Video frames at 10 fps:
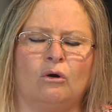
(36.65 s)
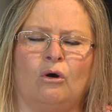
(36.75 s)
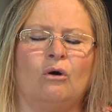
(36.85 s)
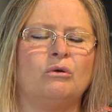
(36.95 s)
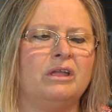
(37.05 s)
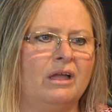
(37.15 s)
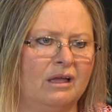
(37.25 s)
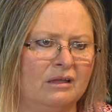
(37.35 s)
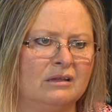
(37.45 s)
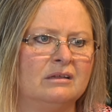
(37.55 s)
Oh, yeah.
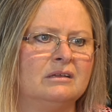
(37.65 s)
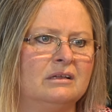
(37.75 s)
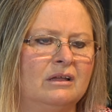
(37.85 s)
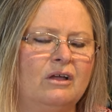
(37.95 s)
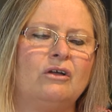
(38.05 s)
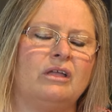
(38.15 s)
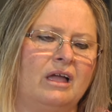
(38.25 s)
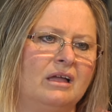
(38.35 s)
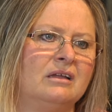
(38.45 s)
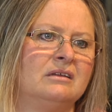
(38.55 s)
Oh,
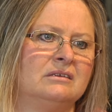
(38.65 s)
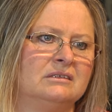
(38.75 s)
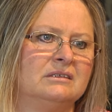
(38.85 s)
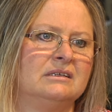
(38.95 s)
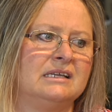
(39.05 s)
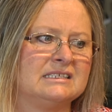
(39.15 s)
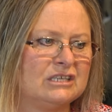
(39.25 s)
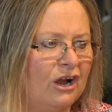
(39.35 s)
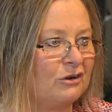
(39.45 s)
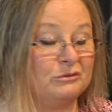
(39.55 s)
yeah. It's
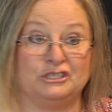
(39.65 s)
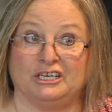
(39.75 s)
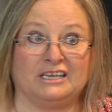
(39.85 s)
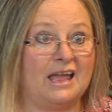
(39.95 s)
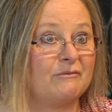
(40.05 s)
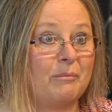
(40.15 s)
hard when you didn't have a